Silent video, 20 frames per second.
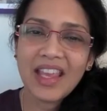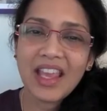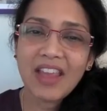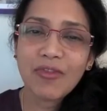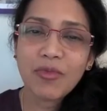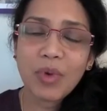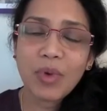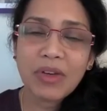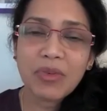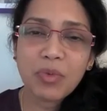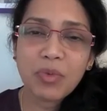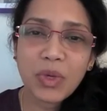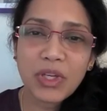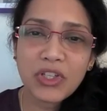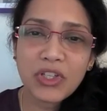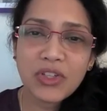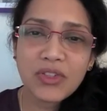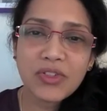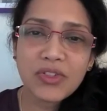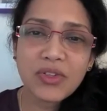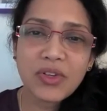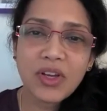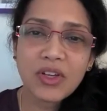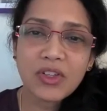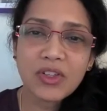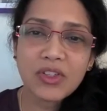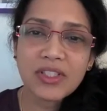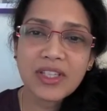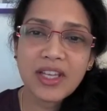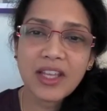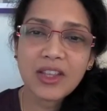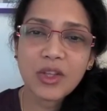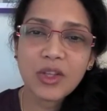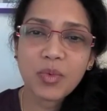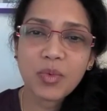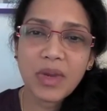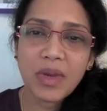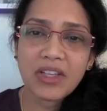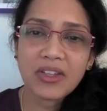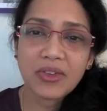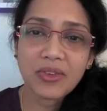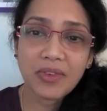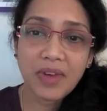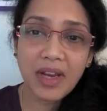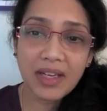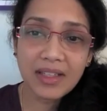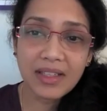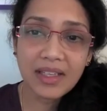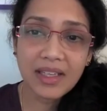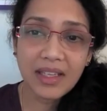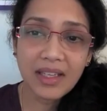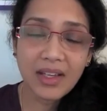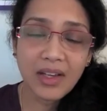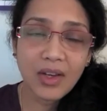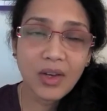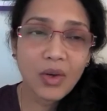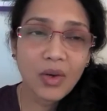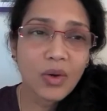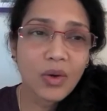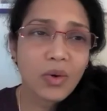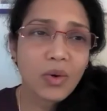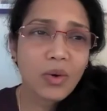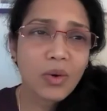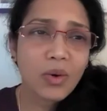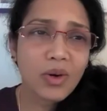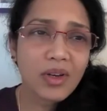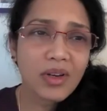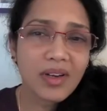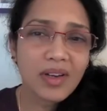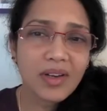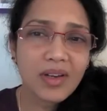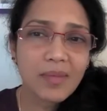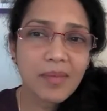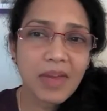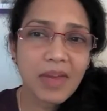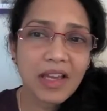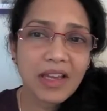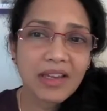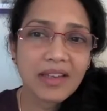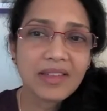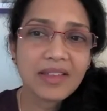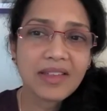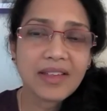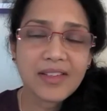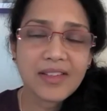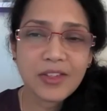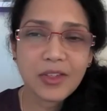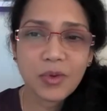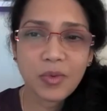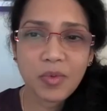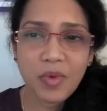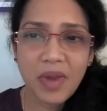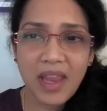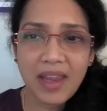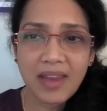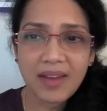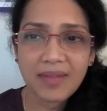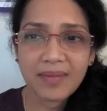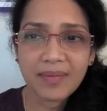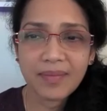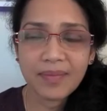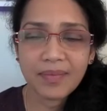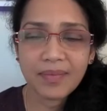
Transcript: If one wishes to understand the way directly, ordinary mind is the way.